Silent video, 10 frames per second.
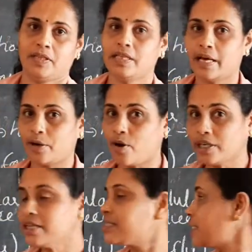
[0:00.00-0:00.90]
They are
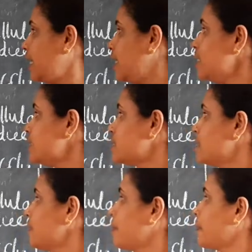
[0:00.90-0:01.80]
not as cells.
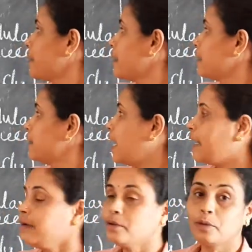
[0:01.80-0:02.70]
They
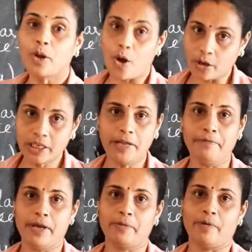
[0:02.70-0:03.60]
are
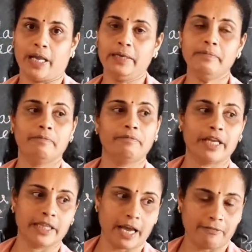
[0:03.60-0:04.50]
non-living one.
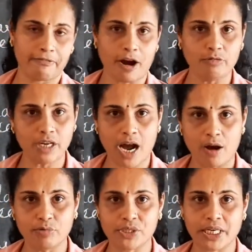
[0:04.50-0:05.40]
When they are found
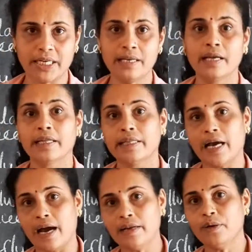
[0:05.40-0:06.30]
outside, they
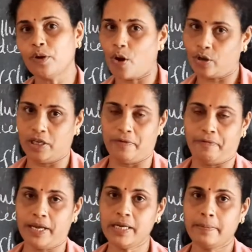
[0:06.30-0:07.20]
are
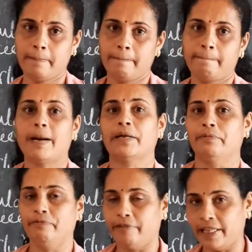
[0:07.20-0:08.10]
non-living.
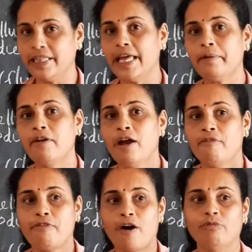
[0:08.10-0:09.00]
But when they
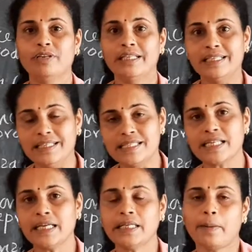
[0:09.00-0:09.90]
are found
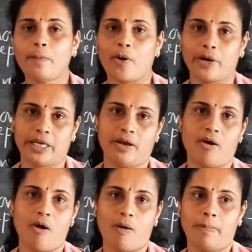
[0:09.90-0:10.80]
inside the body
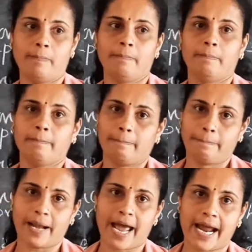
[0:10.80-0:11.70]
of
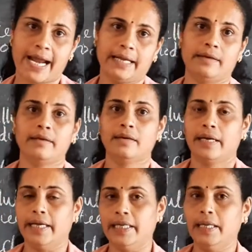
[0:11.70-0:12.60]
plant,
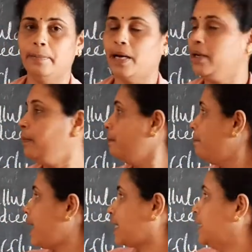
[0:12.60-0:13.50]
animal,
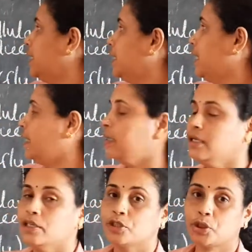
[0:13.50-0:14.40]
bacteria,
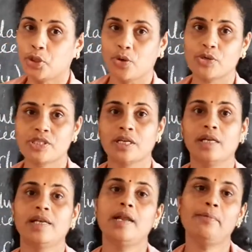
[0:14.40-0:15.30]
shows
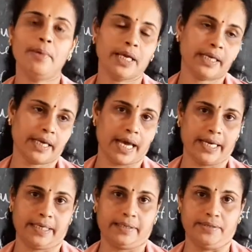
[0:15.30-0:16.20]
living
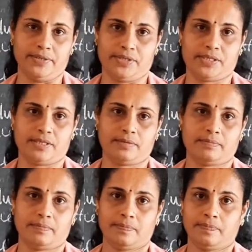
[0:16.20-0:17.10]
characters.
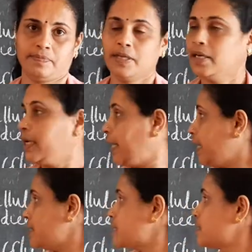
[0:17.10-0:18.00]

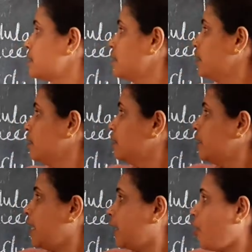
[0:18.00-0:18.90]
Hence,
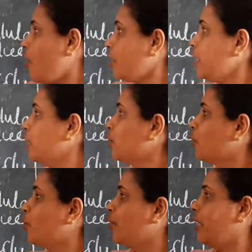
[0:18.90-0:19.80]
they are not
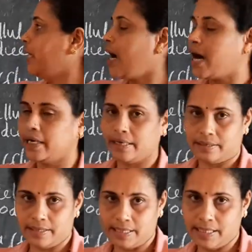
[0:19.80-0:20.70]
included under
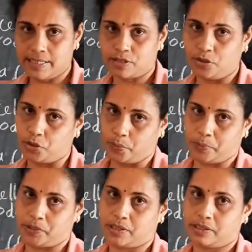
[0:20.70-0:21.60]
these groups.